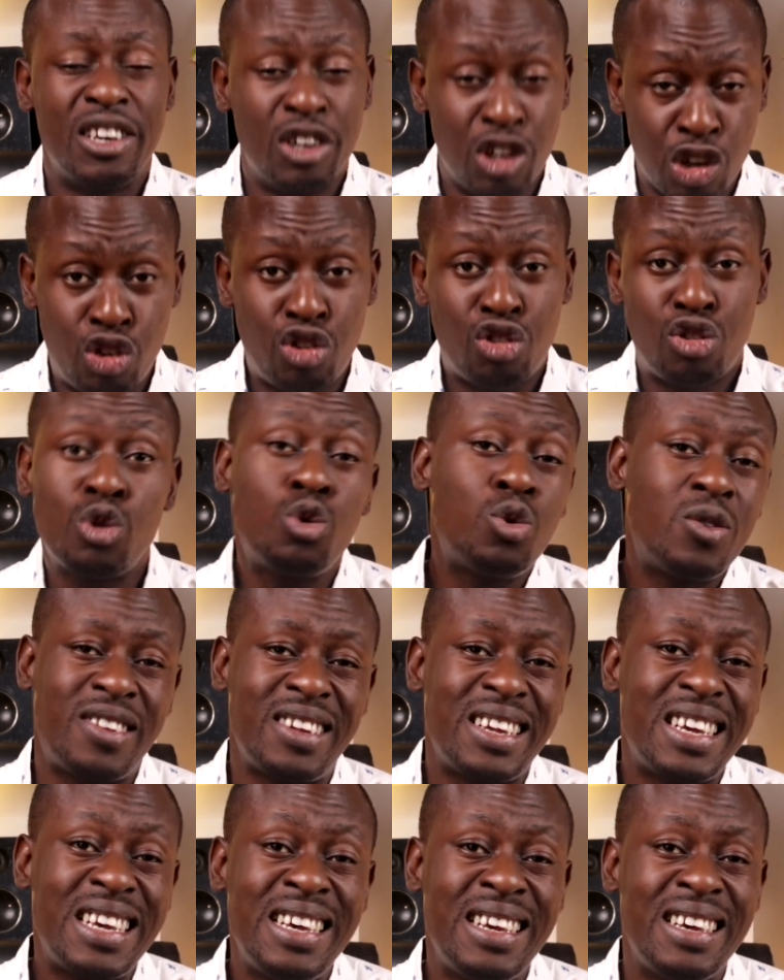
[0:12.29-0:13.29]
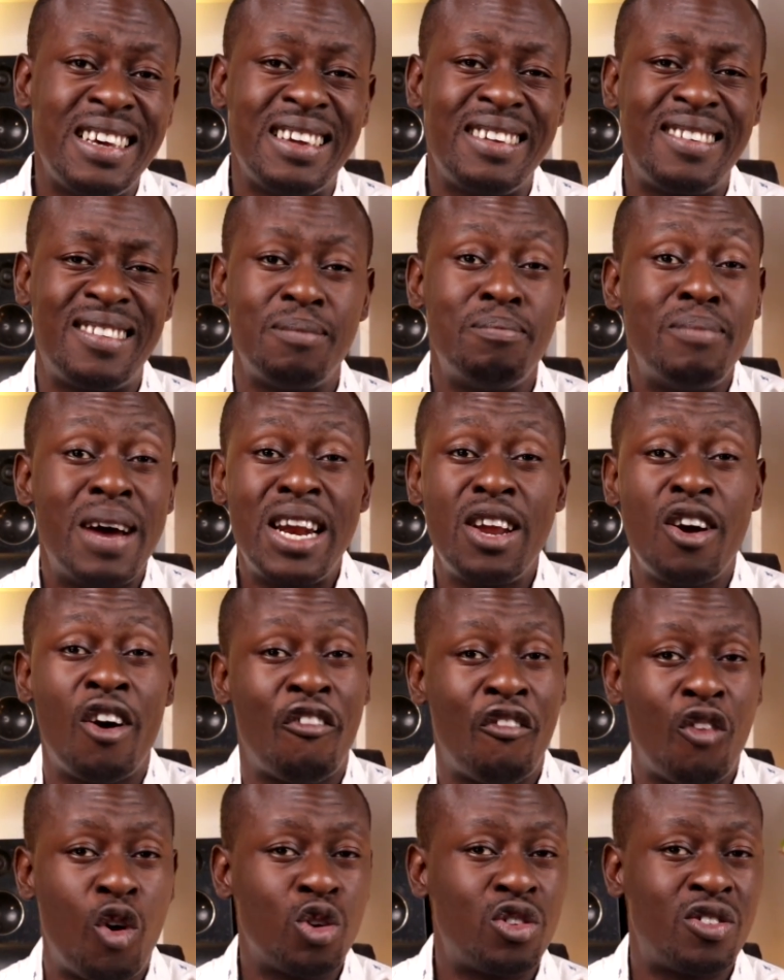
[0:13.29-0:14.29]
The truth is, many of
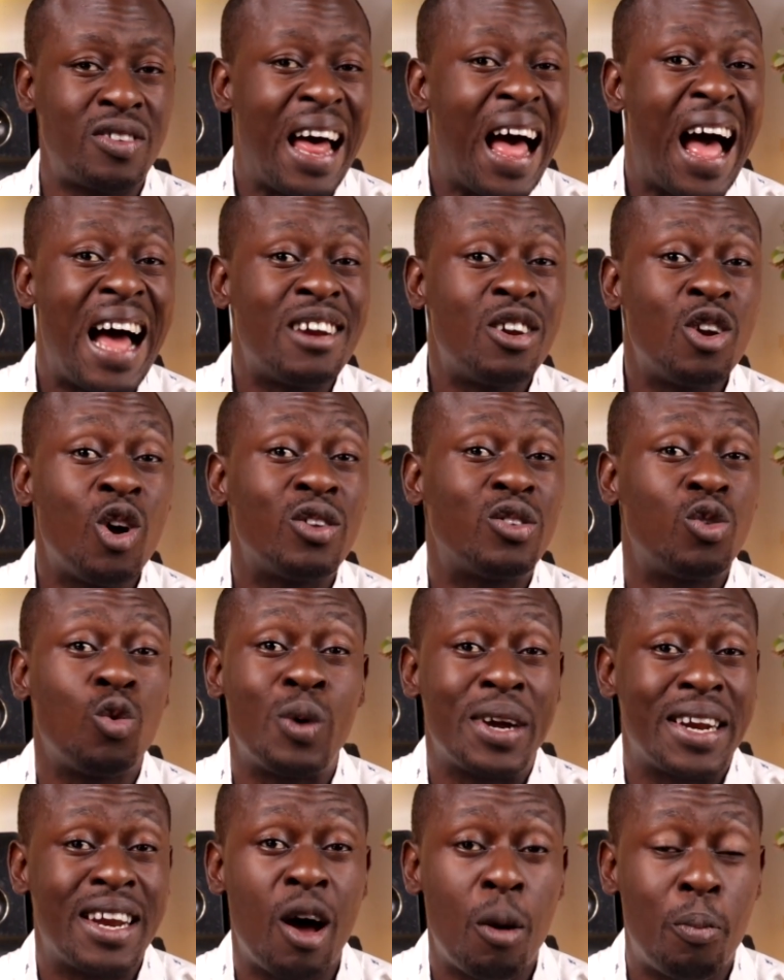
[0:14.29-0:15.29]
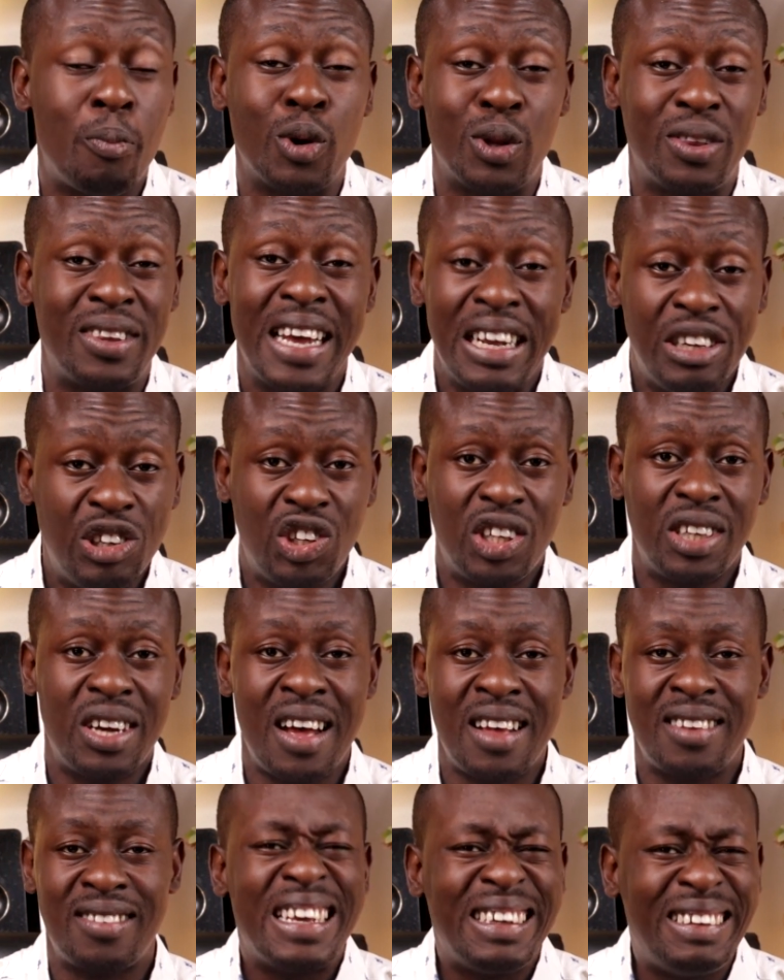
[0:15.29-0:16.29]
us are not without
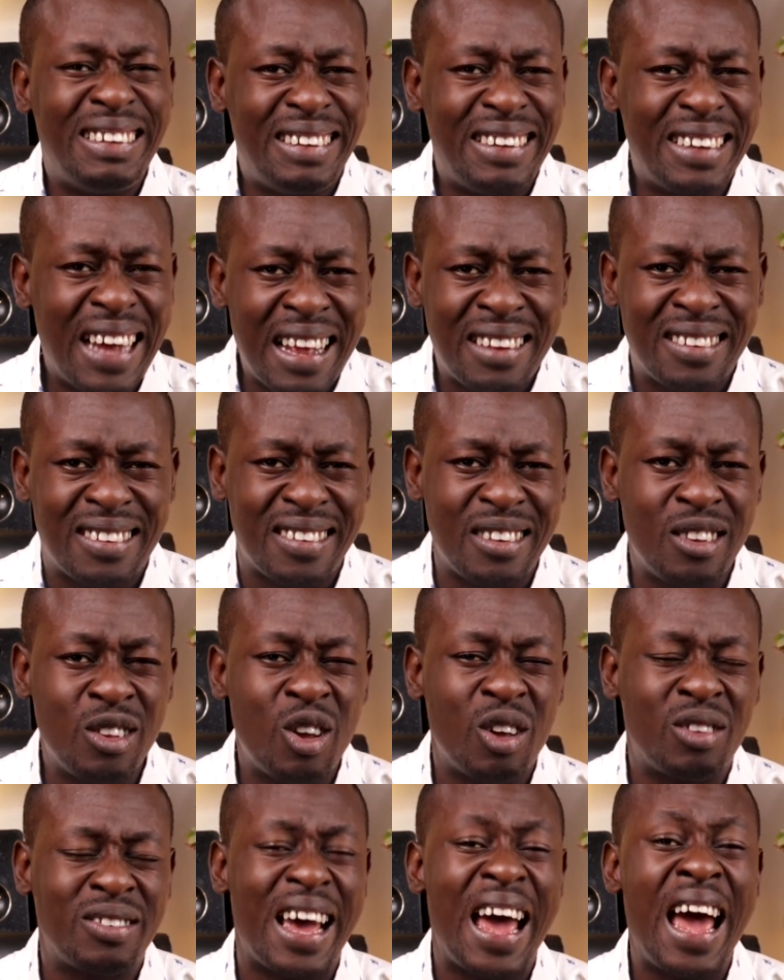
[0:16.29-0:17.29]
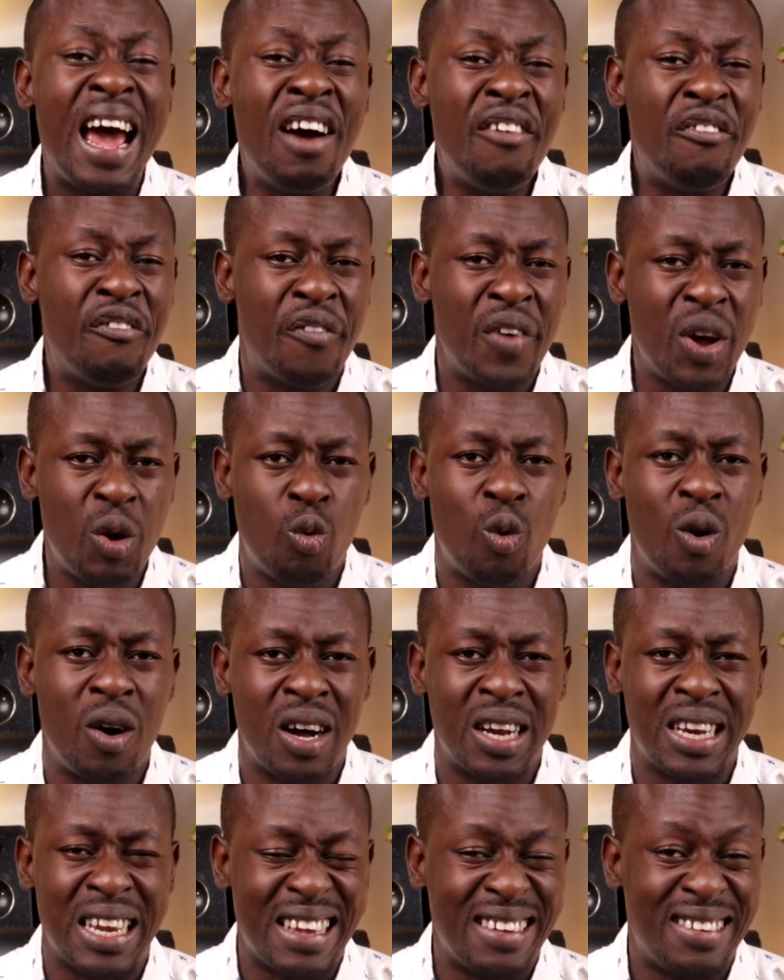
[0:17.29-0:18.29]
potentials, yet not
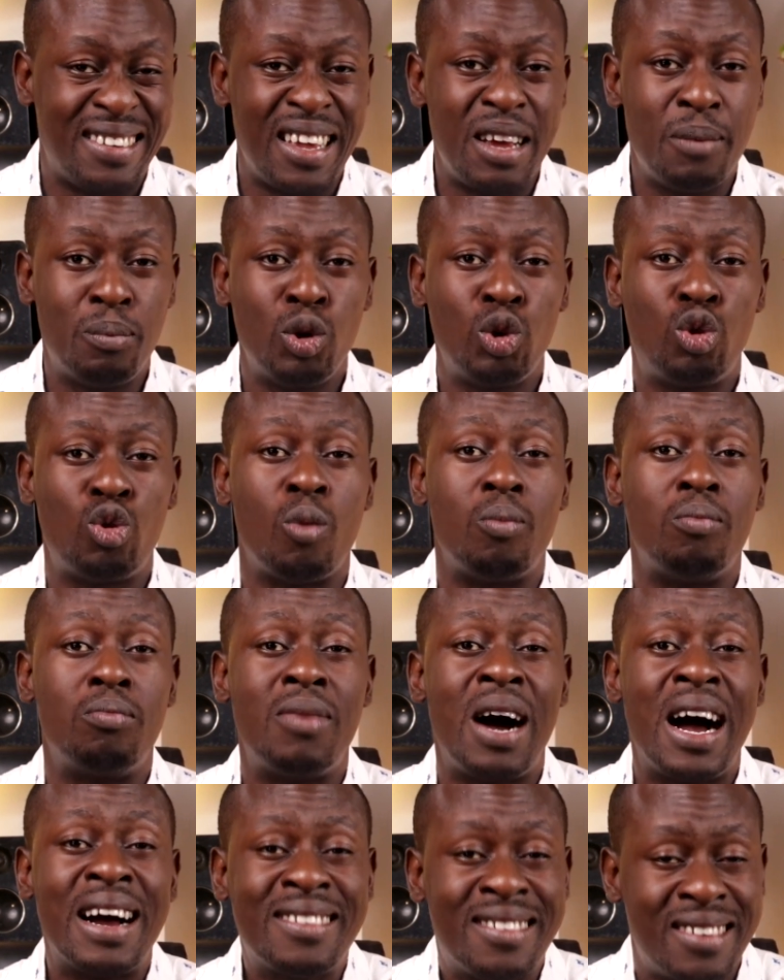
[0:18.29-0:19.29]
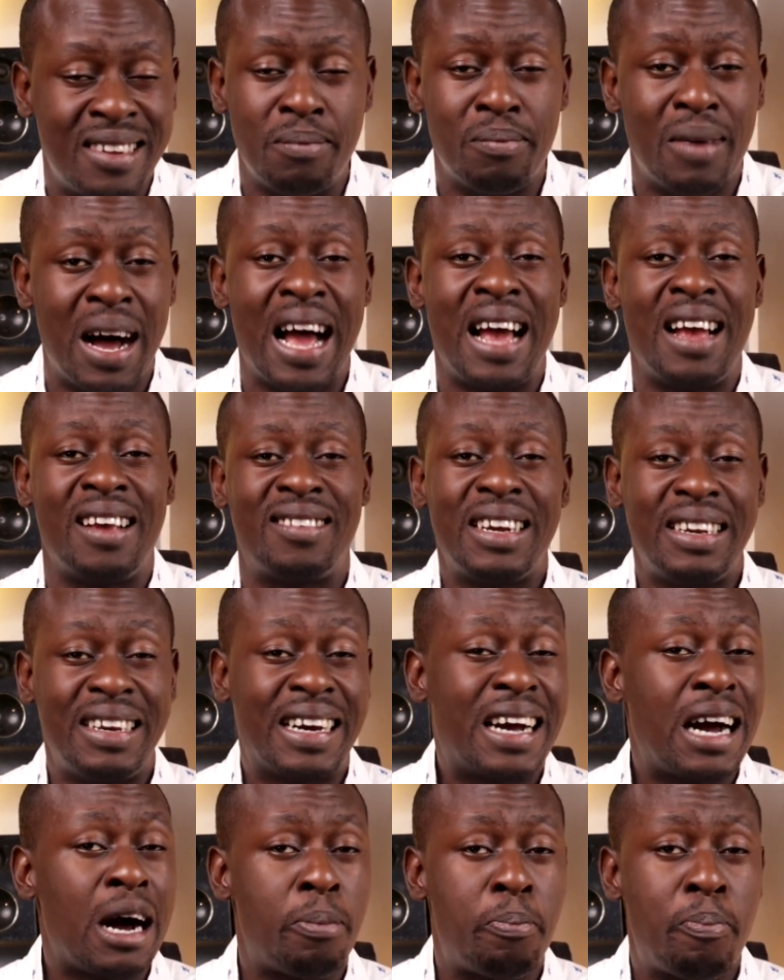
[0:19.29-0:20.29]
everyone is able to maximize the
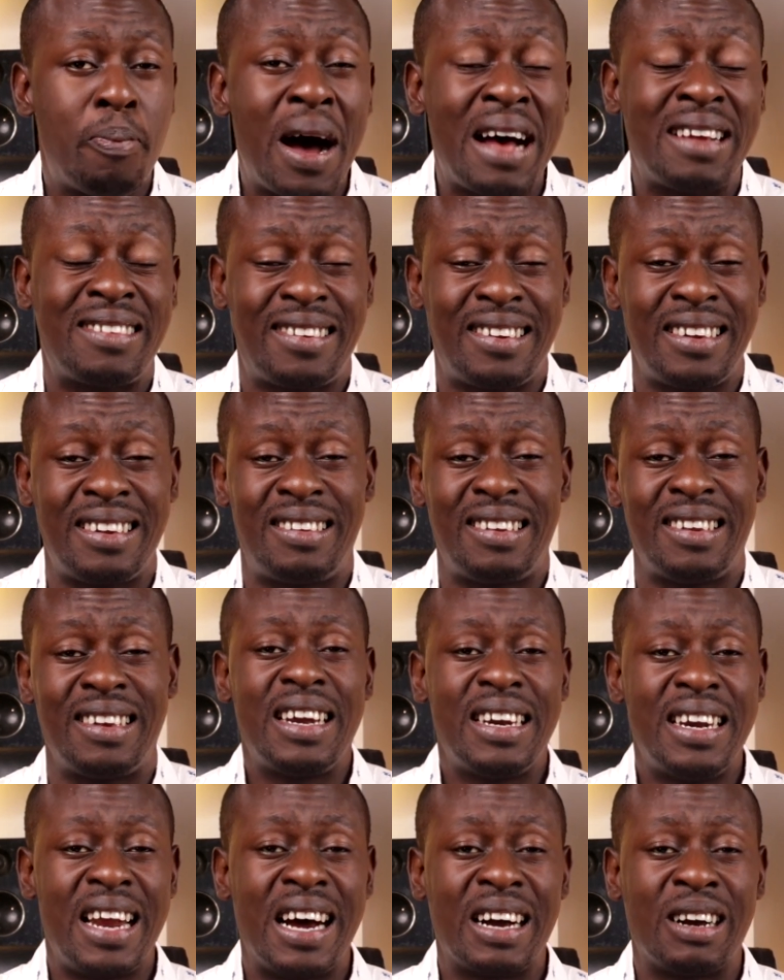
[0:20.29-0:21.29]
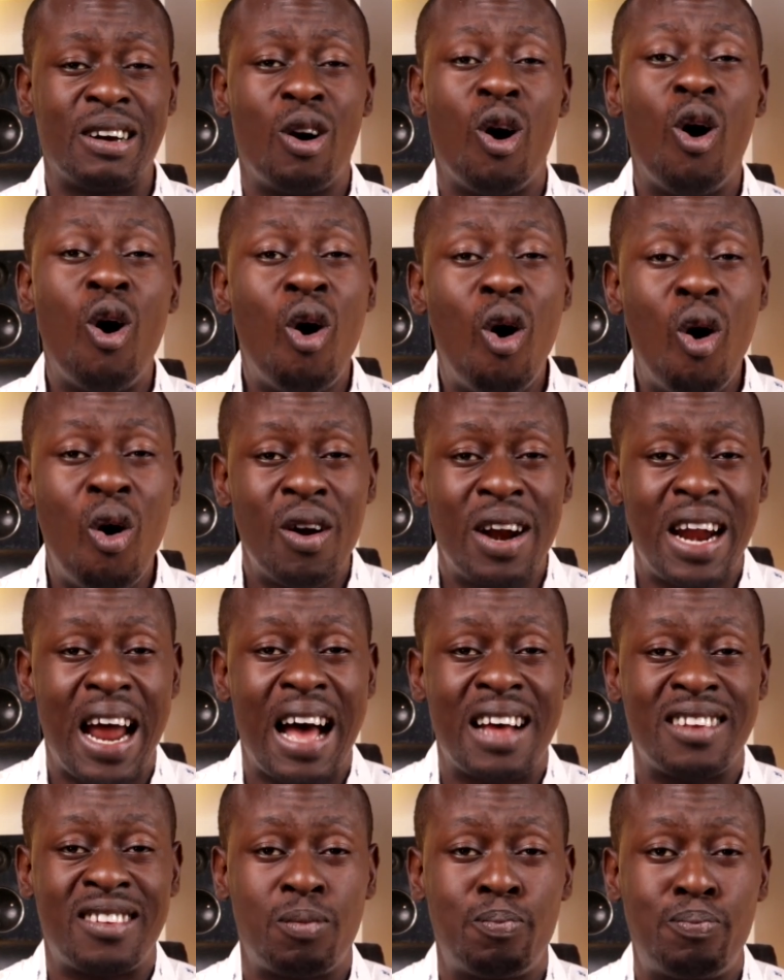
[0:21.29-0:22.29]
capacity that God
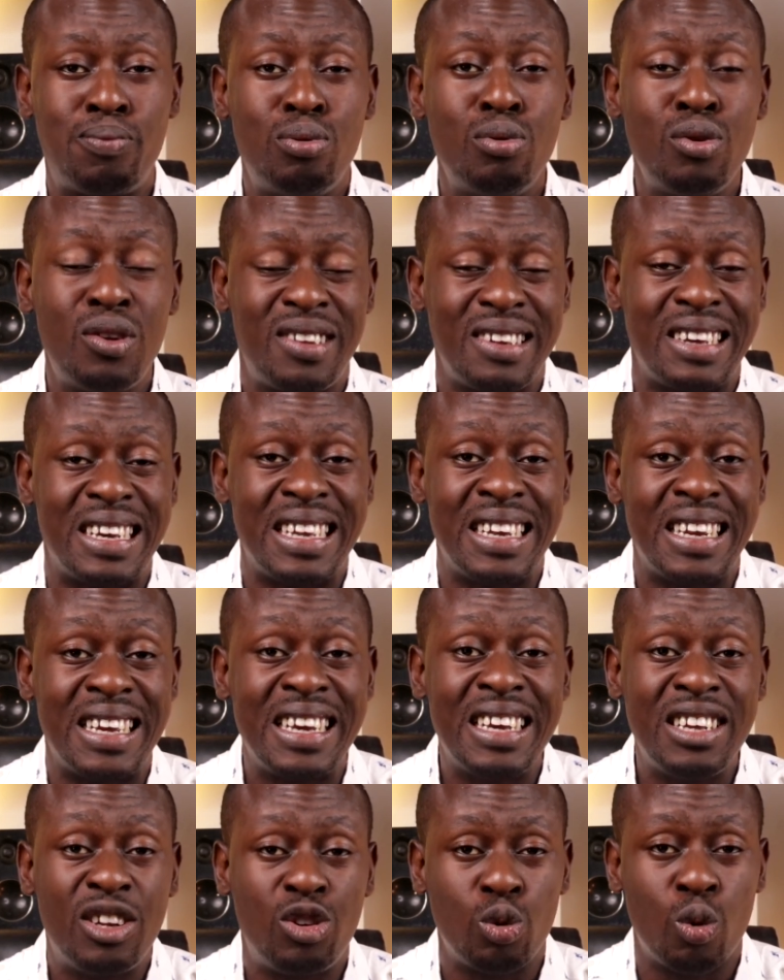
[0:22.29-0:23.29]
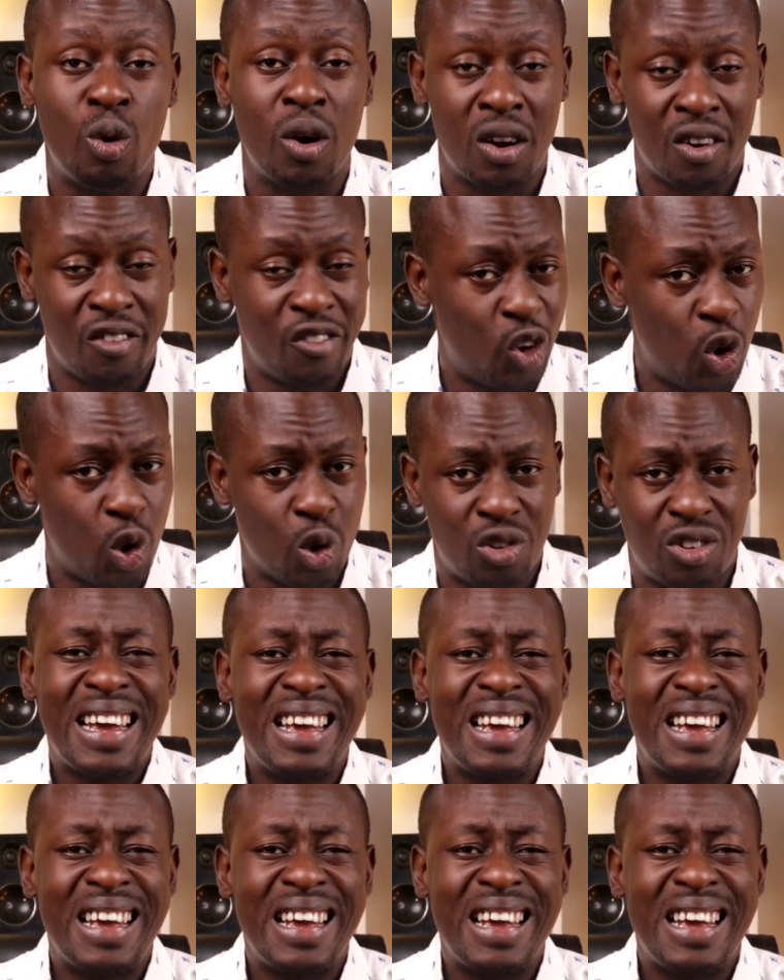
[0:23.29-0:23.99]
has put in each one of us.